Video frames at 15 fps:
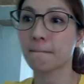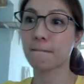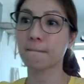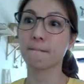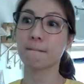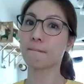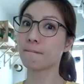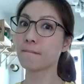
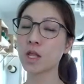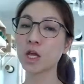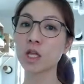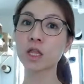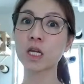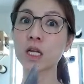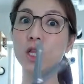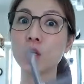
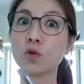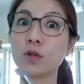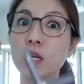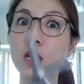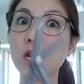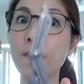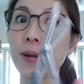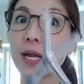little
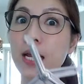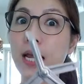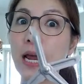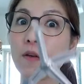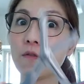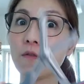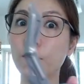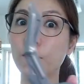nipping
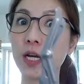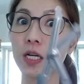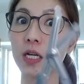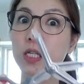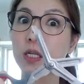can't fix.